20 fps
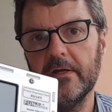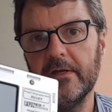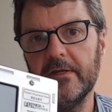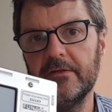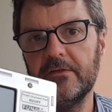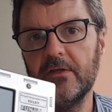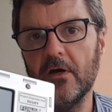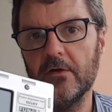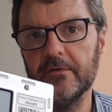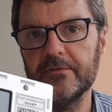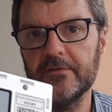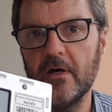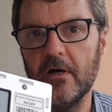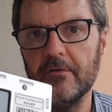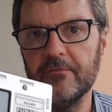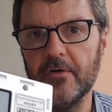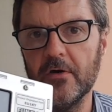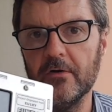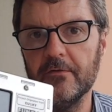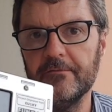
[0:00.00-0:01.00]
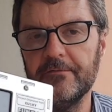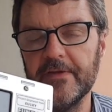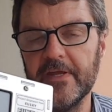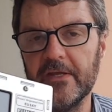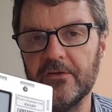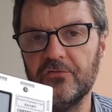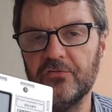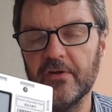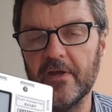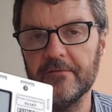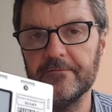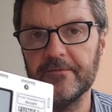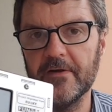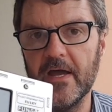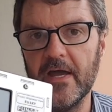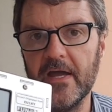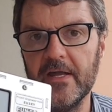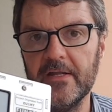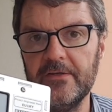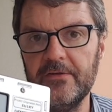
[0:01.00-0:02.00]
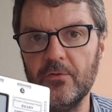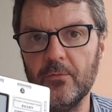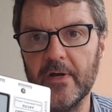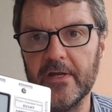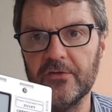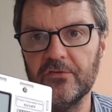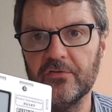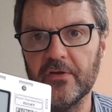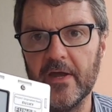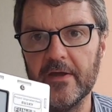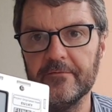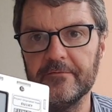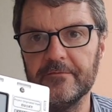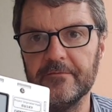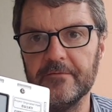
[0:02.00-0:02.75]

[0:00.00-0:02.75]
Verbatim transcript: it does cover VHF and UHF.